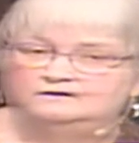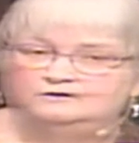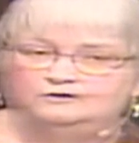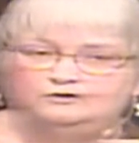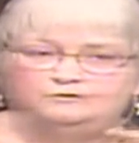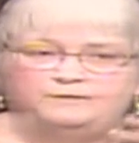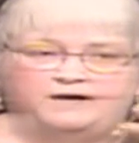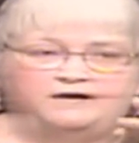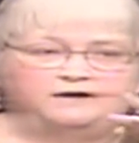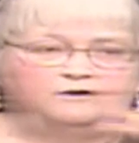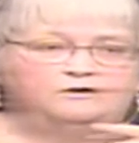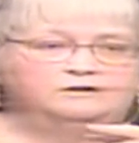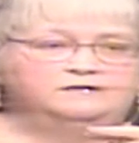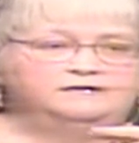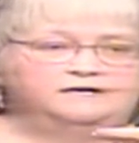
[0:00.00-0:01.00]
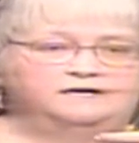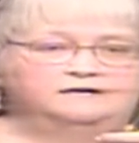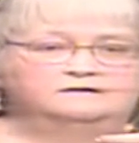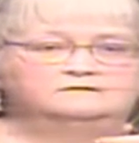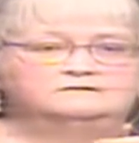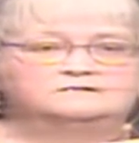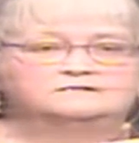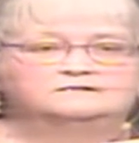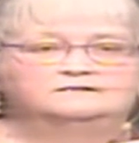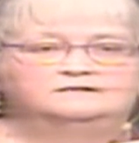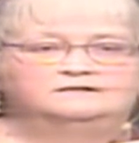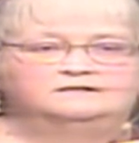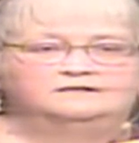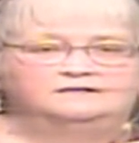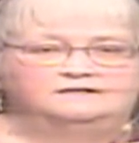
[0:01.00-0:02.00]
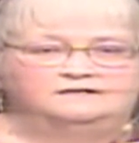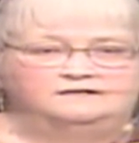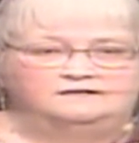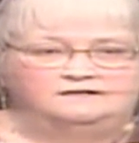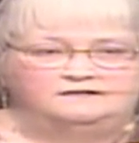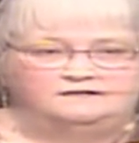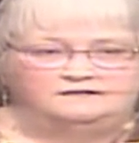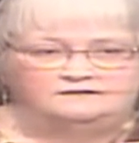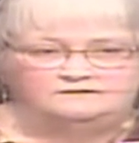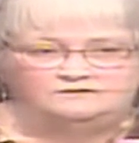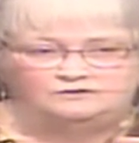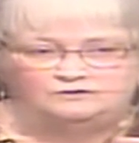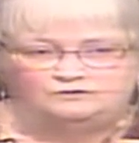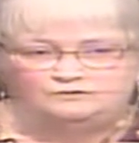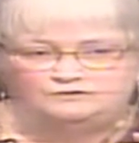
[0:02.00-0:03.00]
who, by all accounts, is who